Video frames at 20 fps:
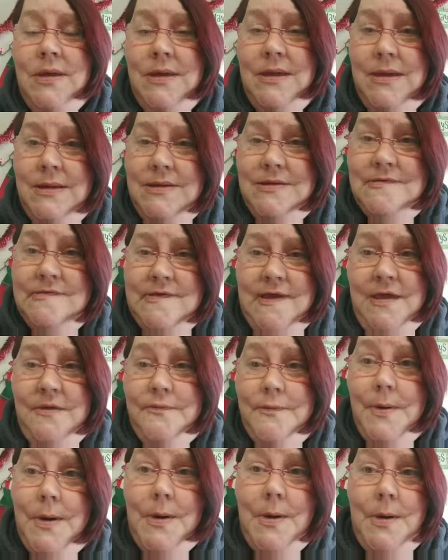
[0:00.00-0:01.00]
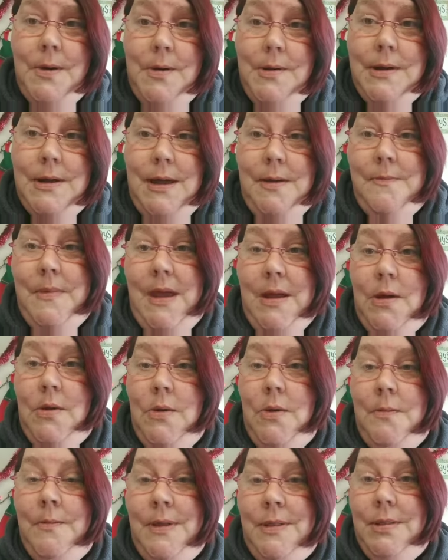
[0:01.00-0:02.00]
it is safe for her to come back
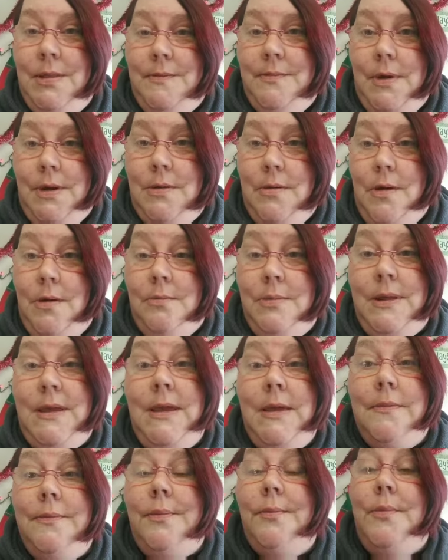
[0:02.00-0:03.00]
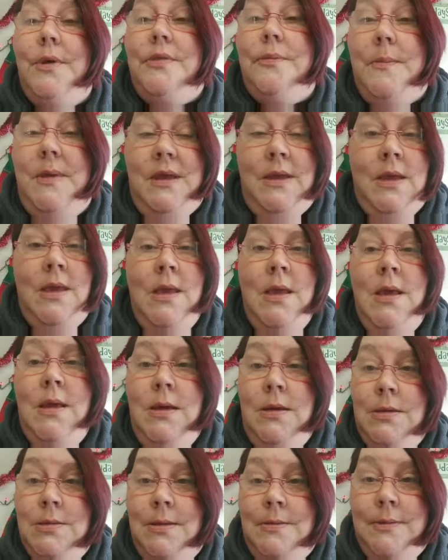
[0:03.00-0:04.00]
home and live on her own, even with me
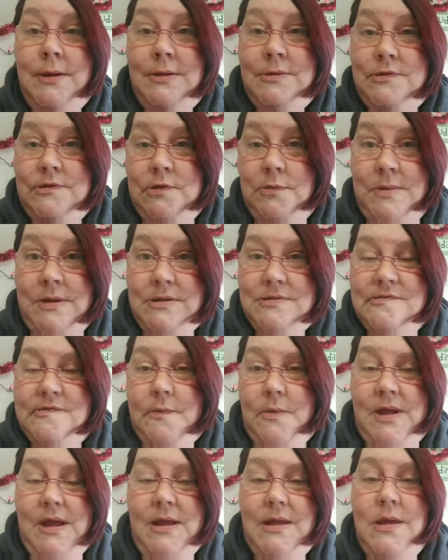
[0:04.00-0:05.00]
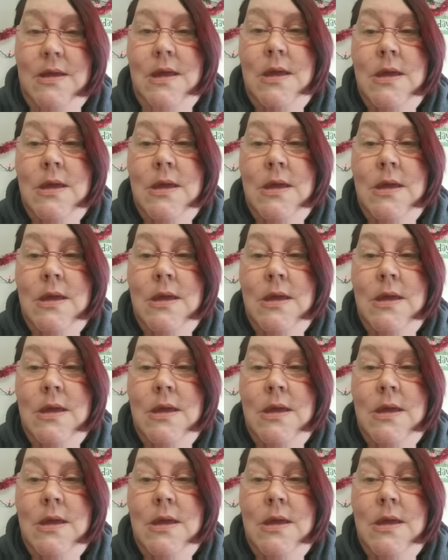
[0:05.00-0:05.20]
living 2 minutes away.